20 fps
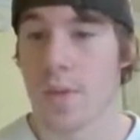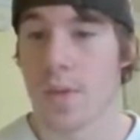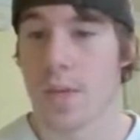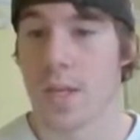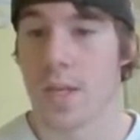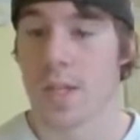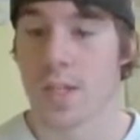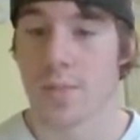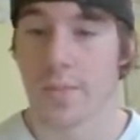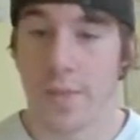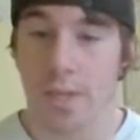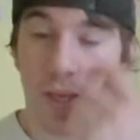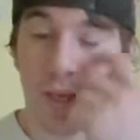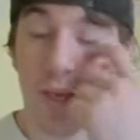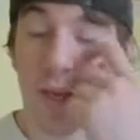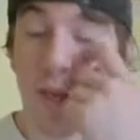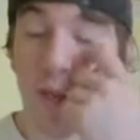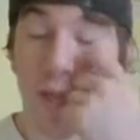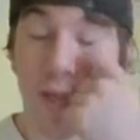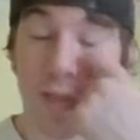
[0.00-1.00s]
as we
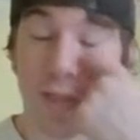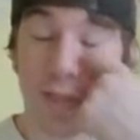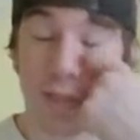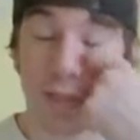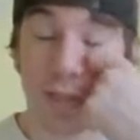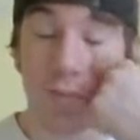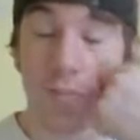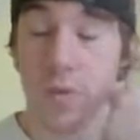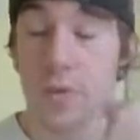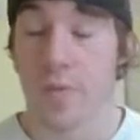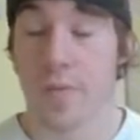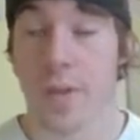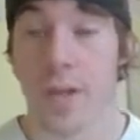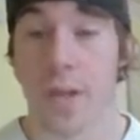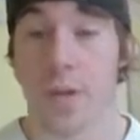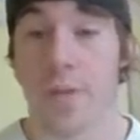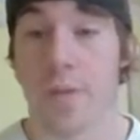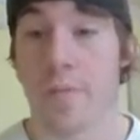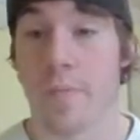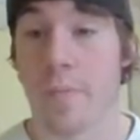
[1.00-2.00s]
get a Z move
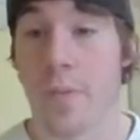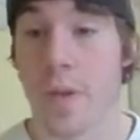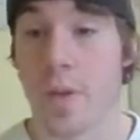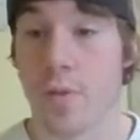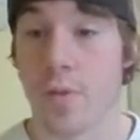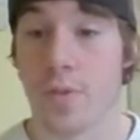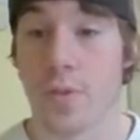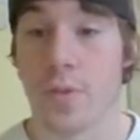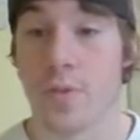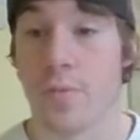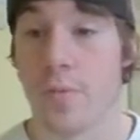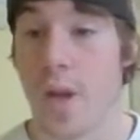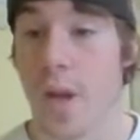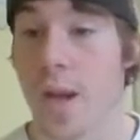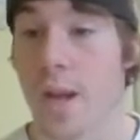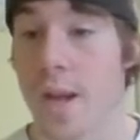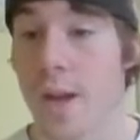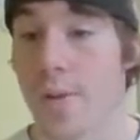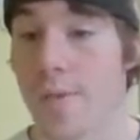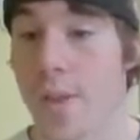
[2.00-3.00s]
here with Mew to
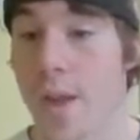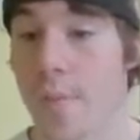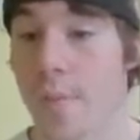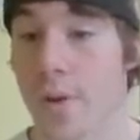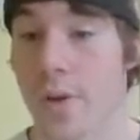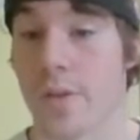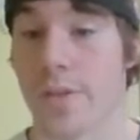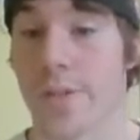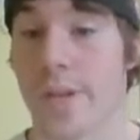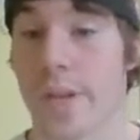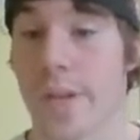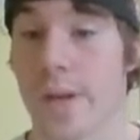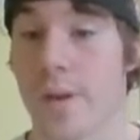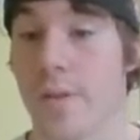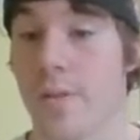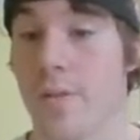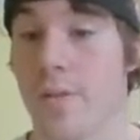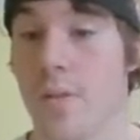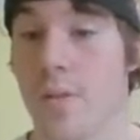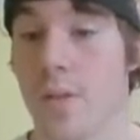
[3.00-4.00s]
knock out that
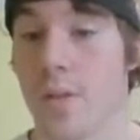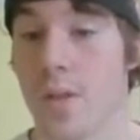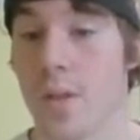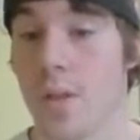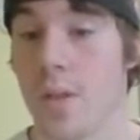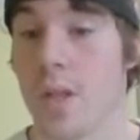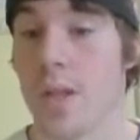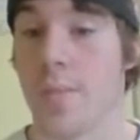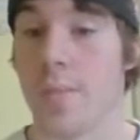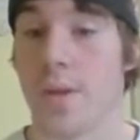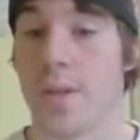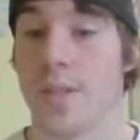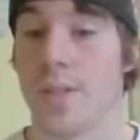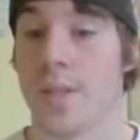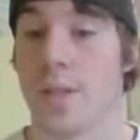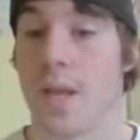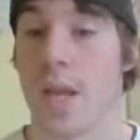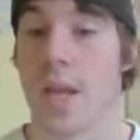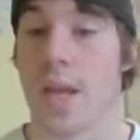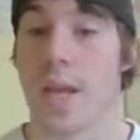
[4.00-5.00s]
Marshadow.
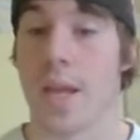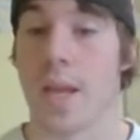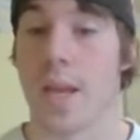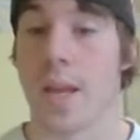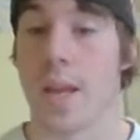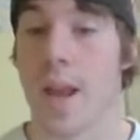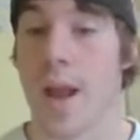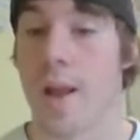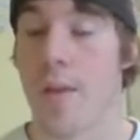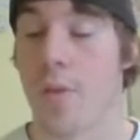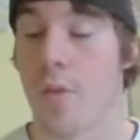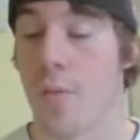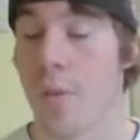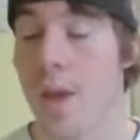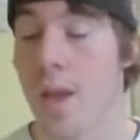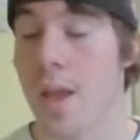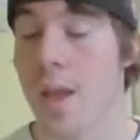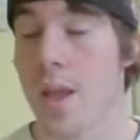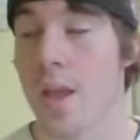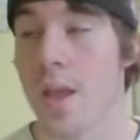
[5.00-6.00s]
Basically get it out of the
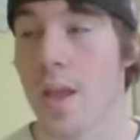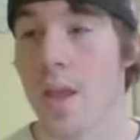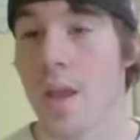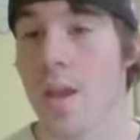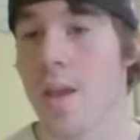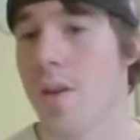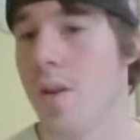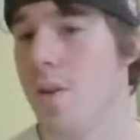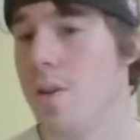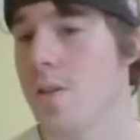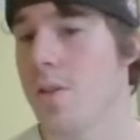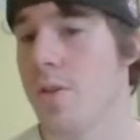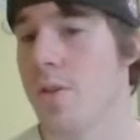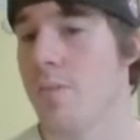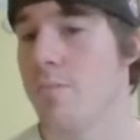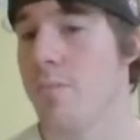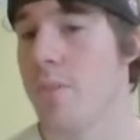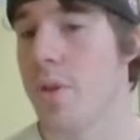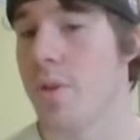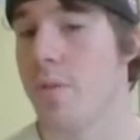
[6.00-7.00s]
way. And also
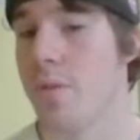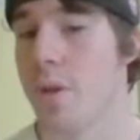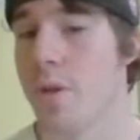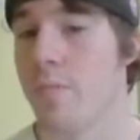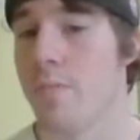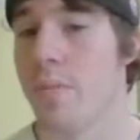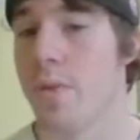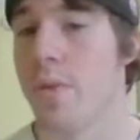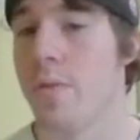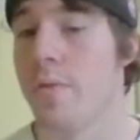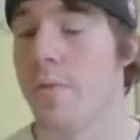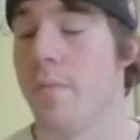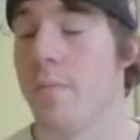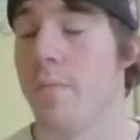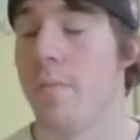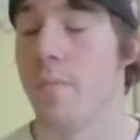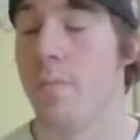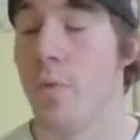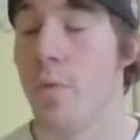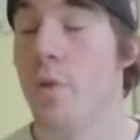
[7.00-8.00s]
Mew can
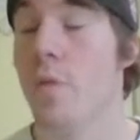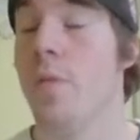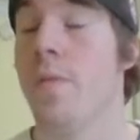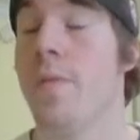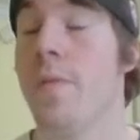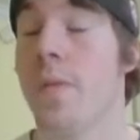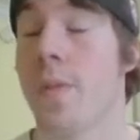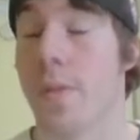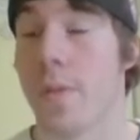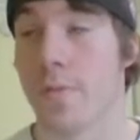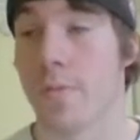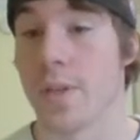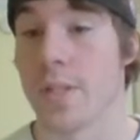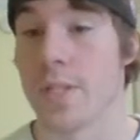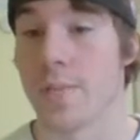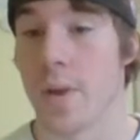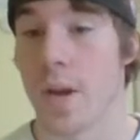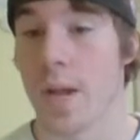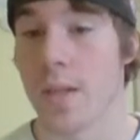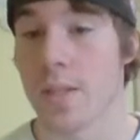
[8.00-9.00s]
move 3
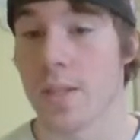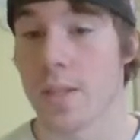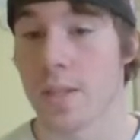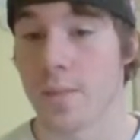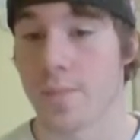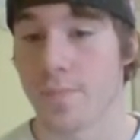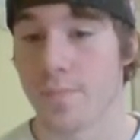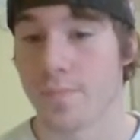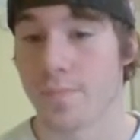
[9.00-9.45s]
spots.